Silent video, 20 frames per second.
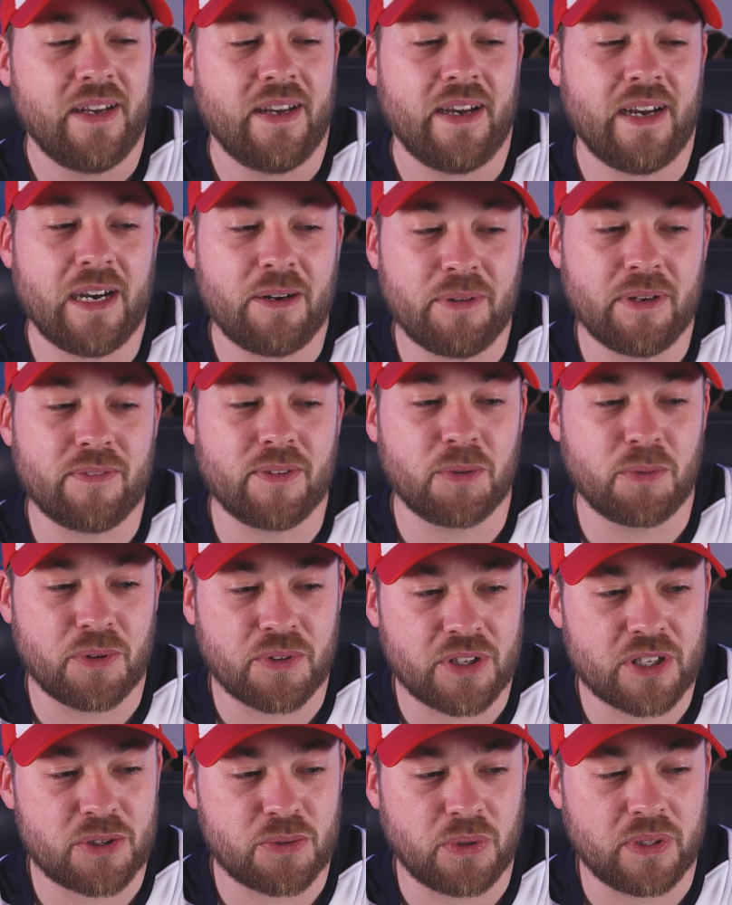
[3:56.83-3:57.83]
However,
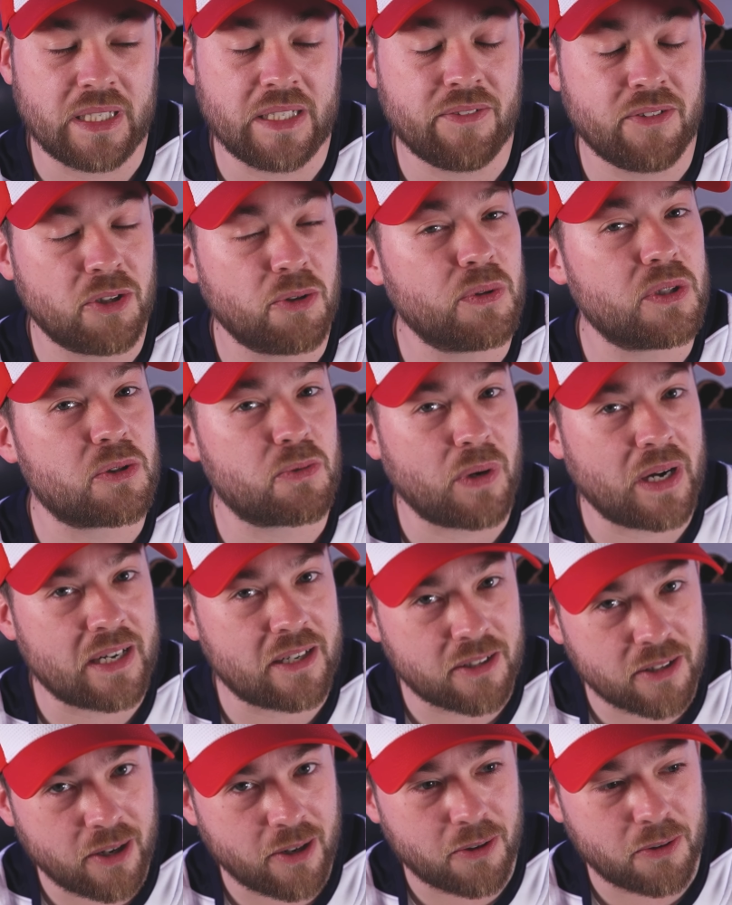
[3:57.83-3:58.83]
with this one, even though it's
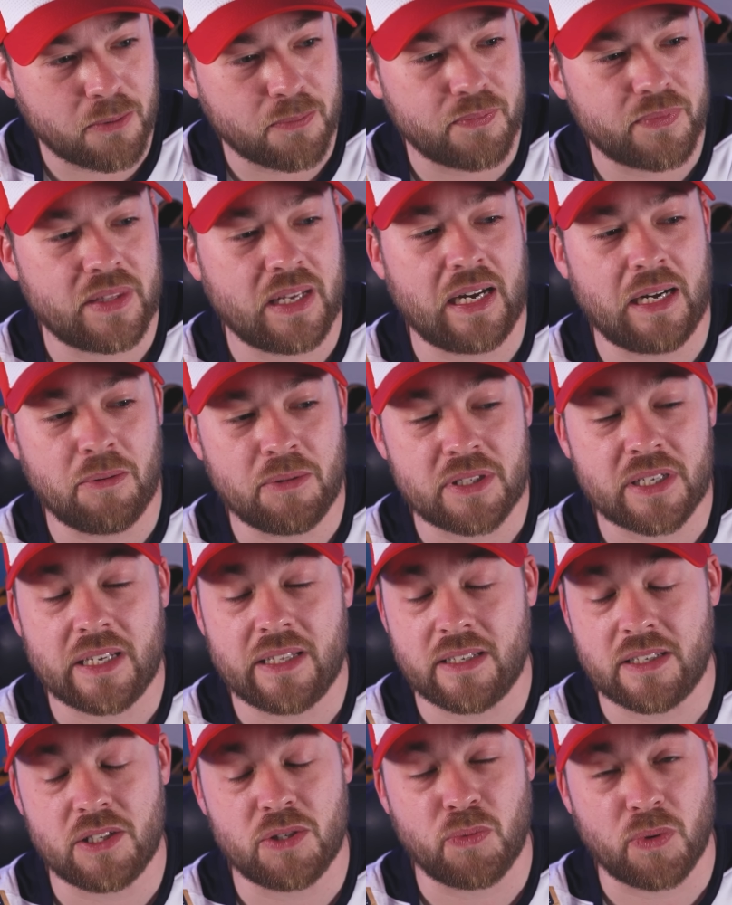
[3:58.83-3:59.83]
ranked low, I would say
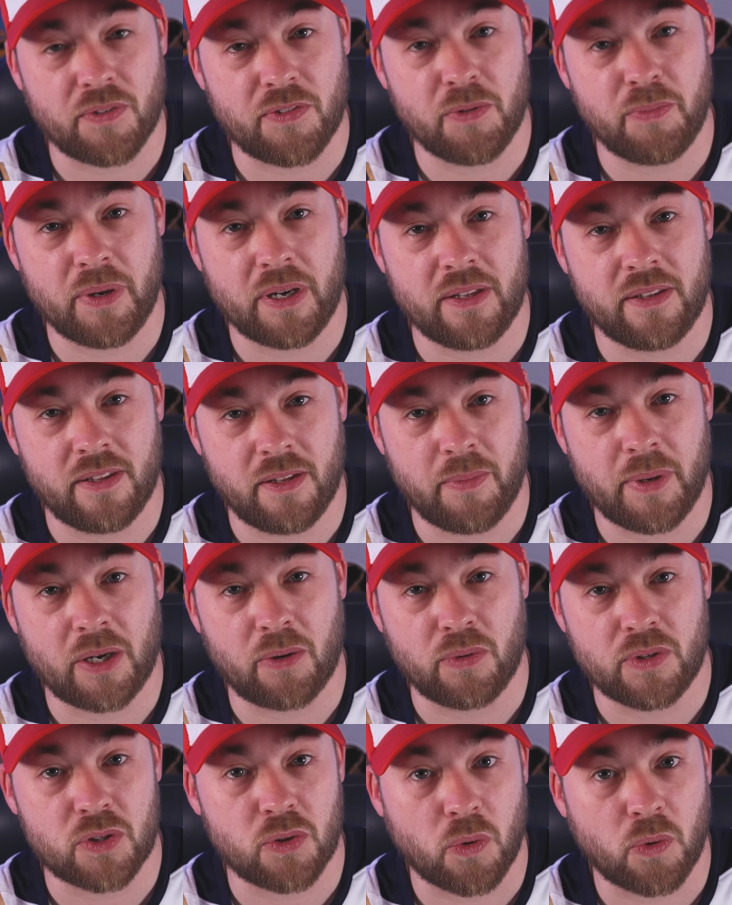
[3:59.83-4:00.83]
this is one of the, be the
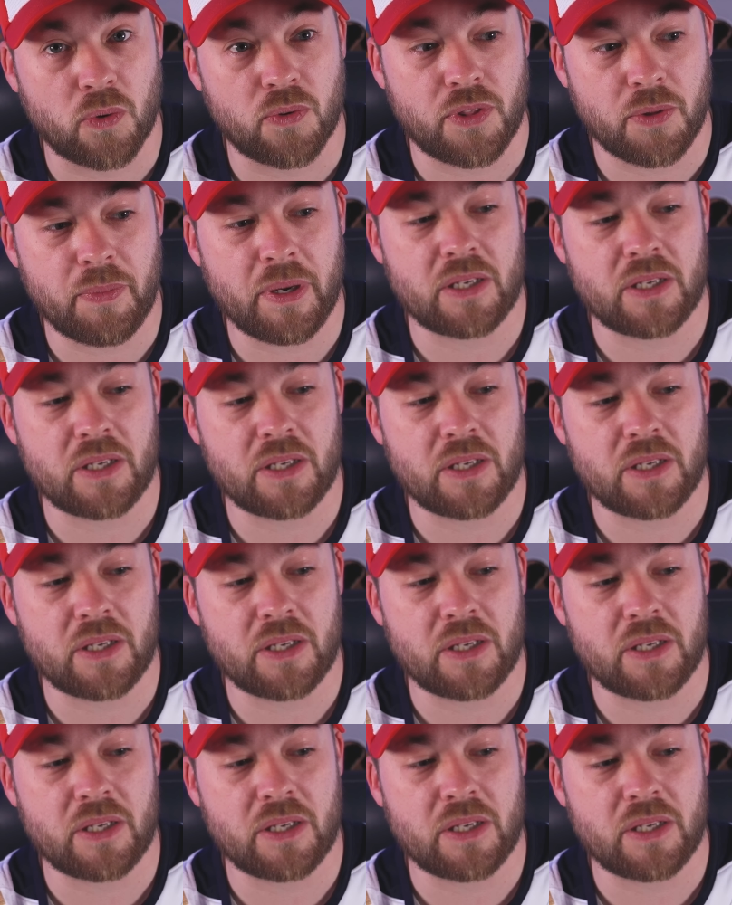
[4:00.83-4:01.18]
better ones or the